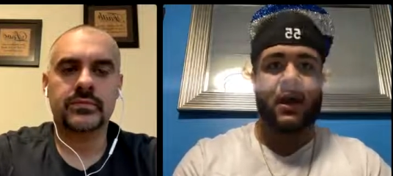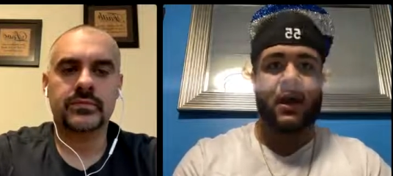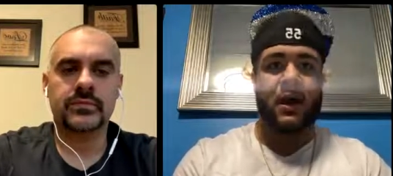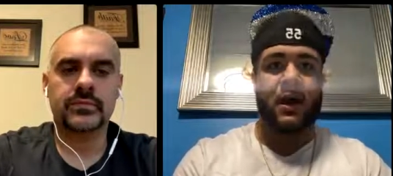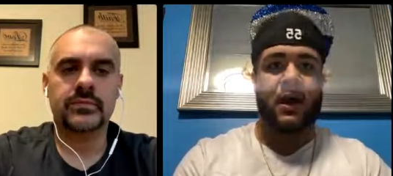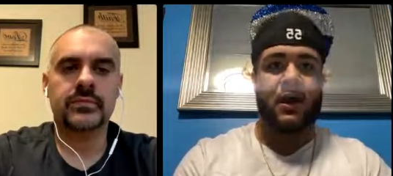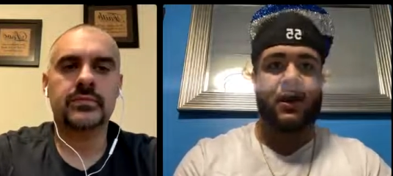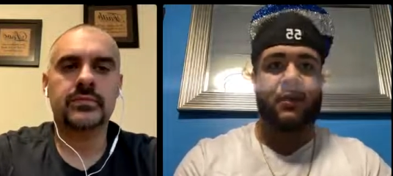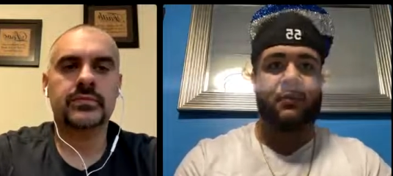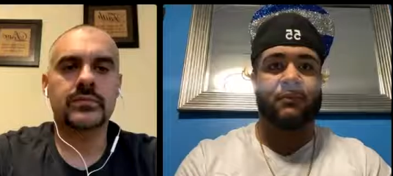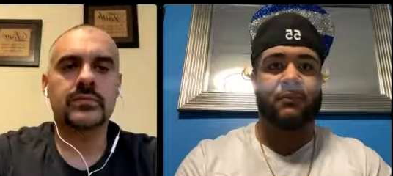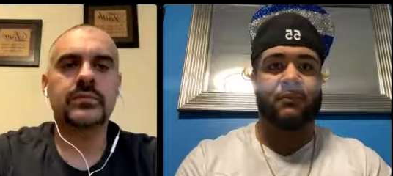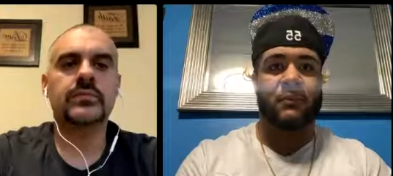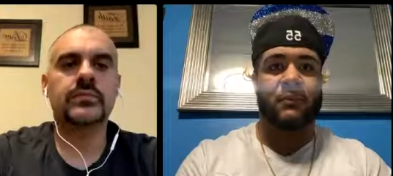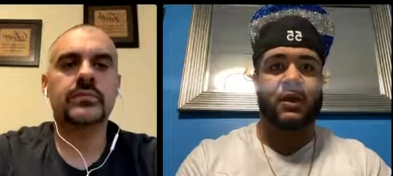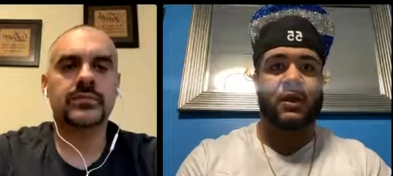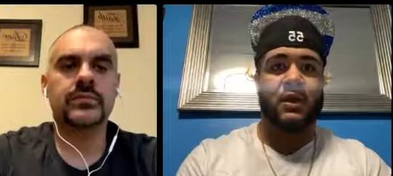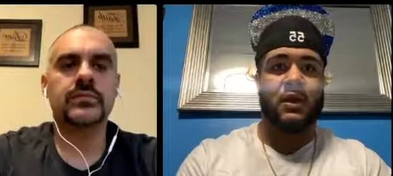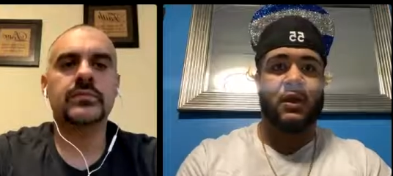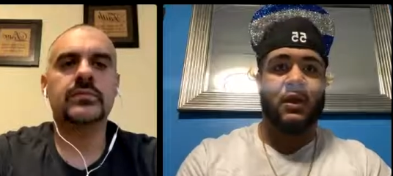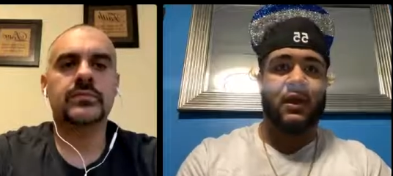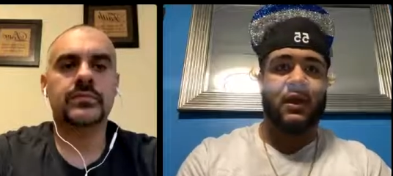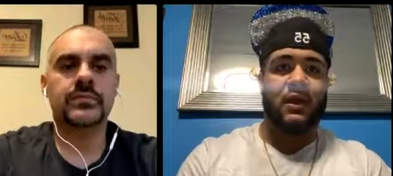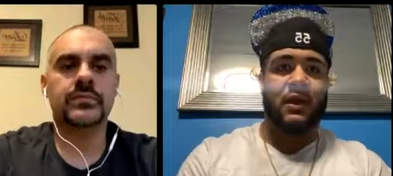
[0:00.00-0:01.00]
Speaker 1: Um,
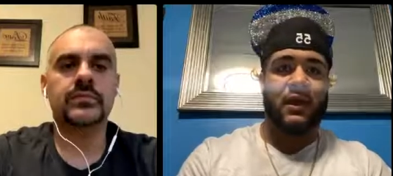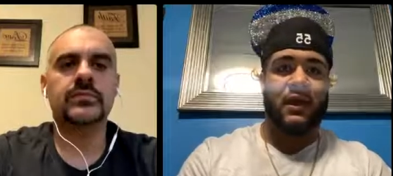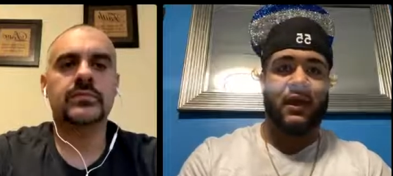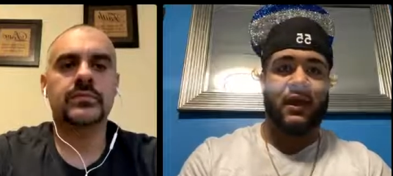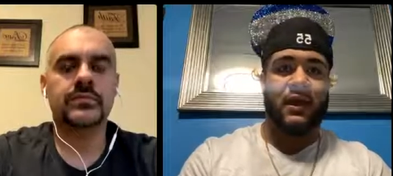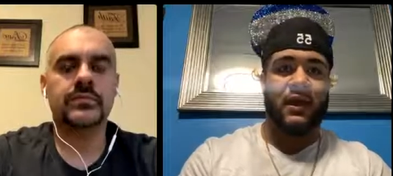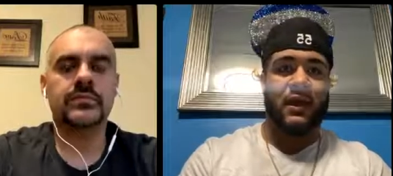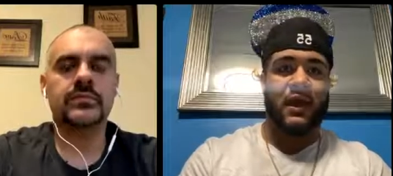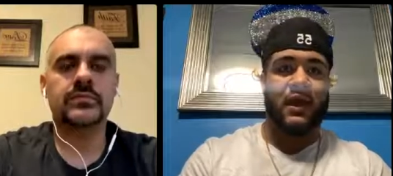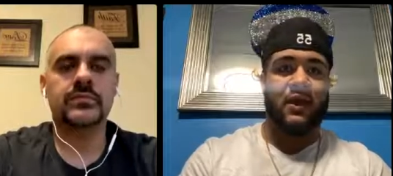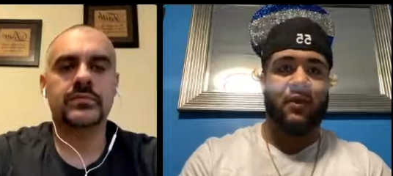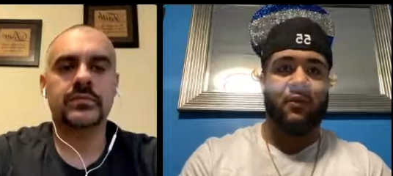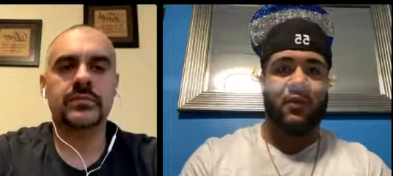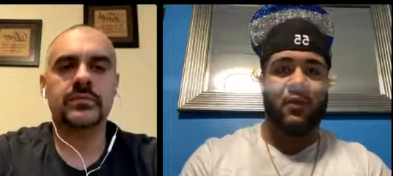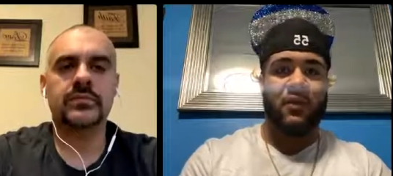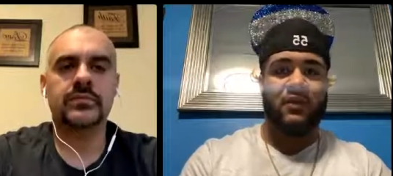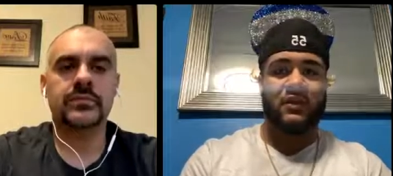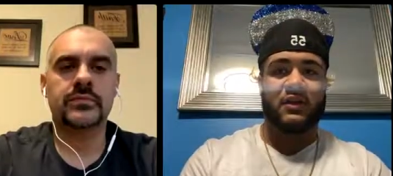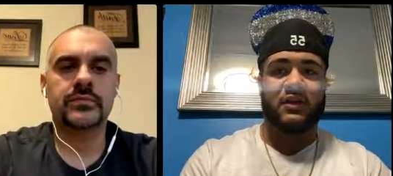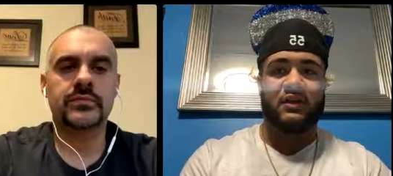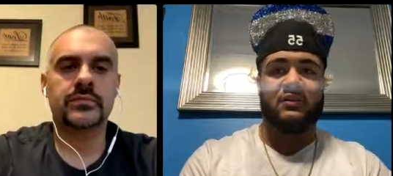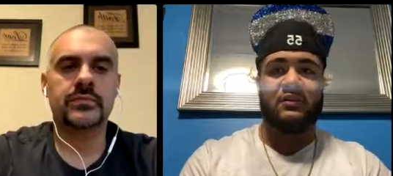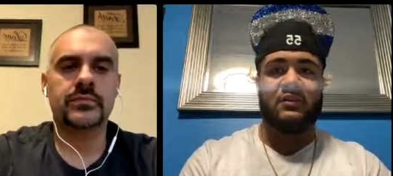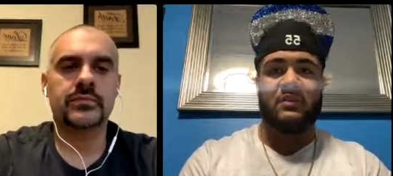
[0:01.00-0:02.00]
and I didn't
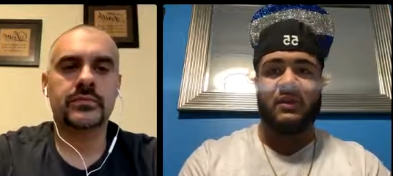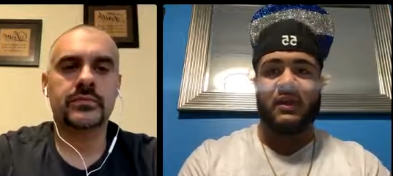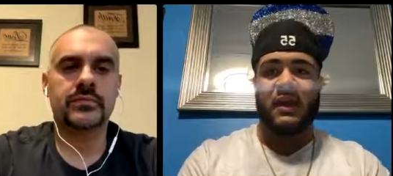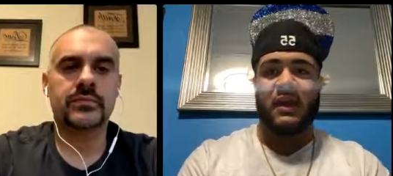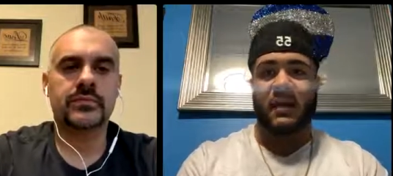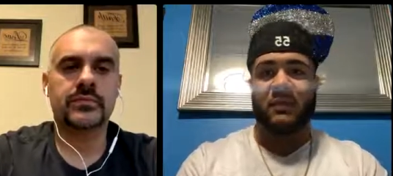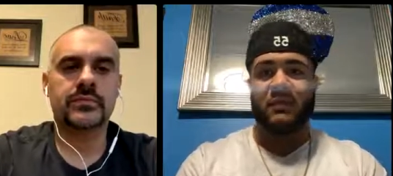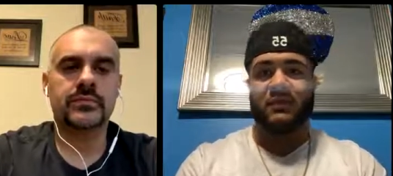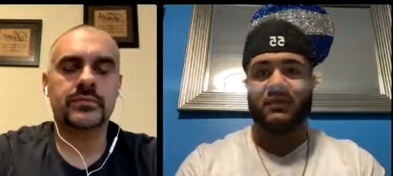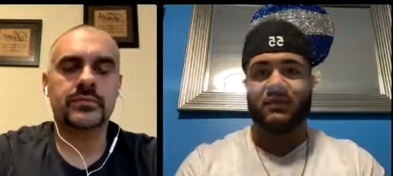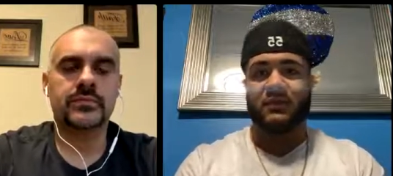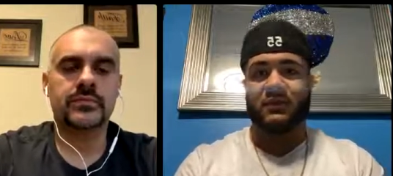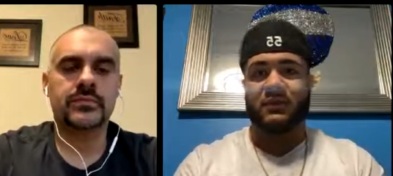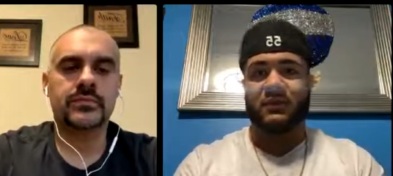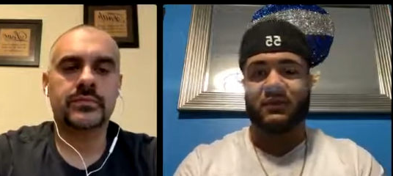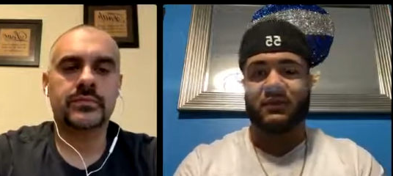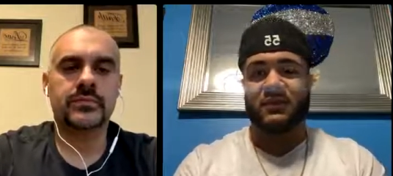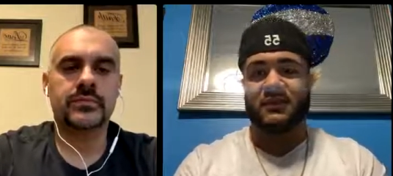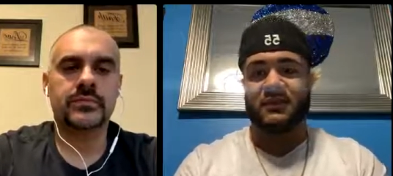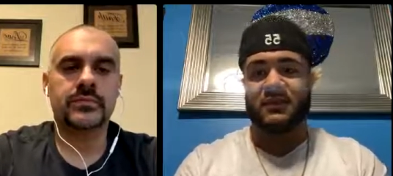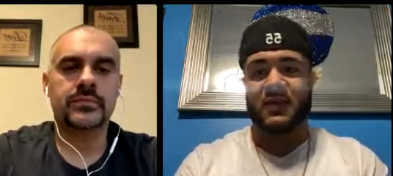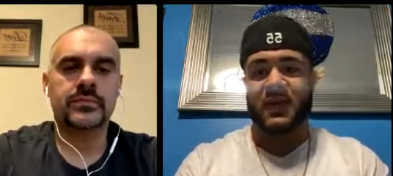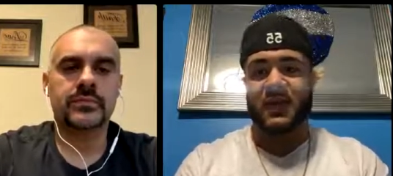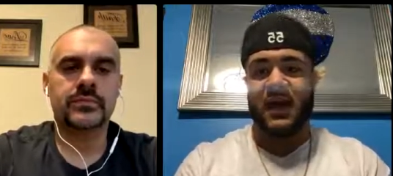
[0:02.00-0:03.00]
want there to be
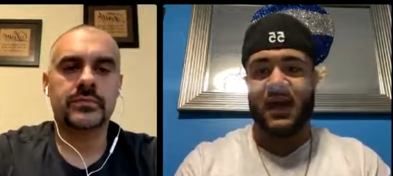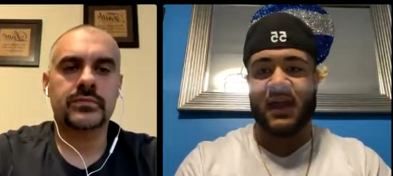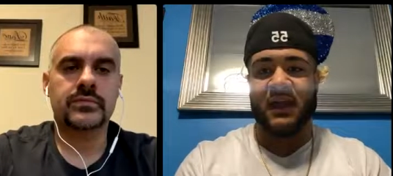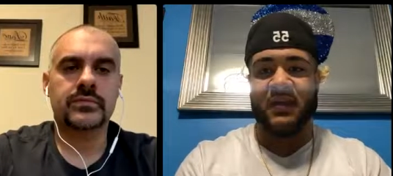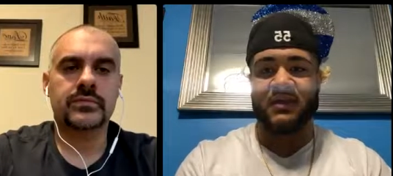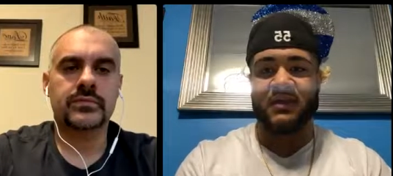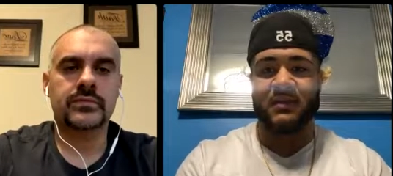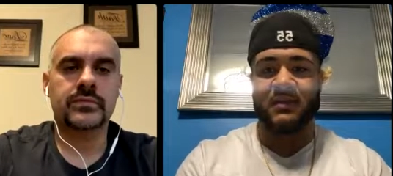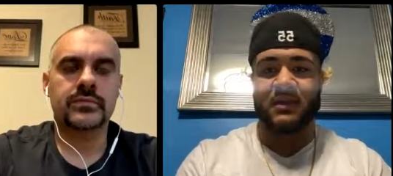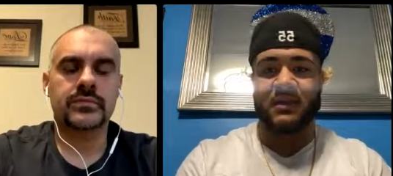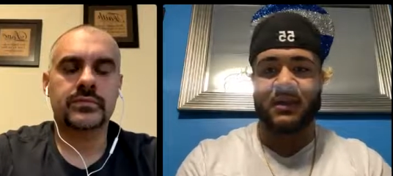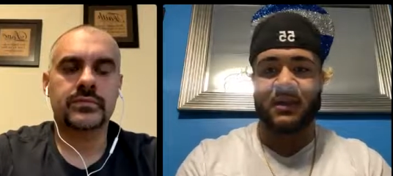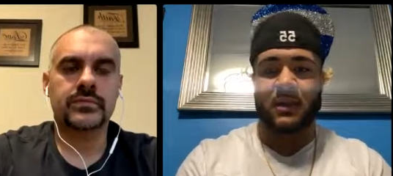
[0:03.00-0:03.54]
opportunities that